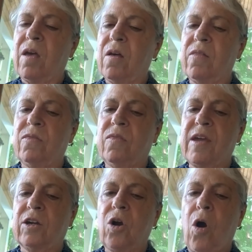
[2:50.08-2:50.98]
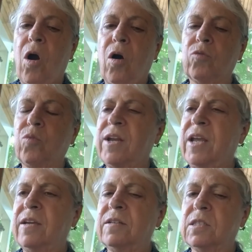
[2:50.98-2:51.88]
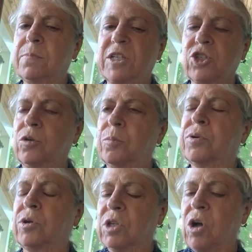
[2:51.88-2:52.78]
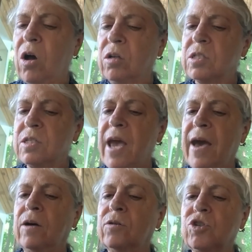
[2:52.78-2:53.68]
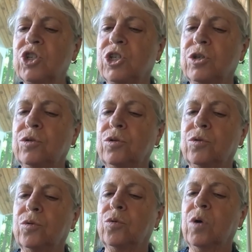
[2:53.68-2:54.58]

They're all running special protocols now to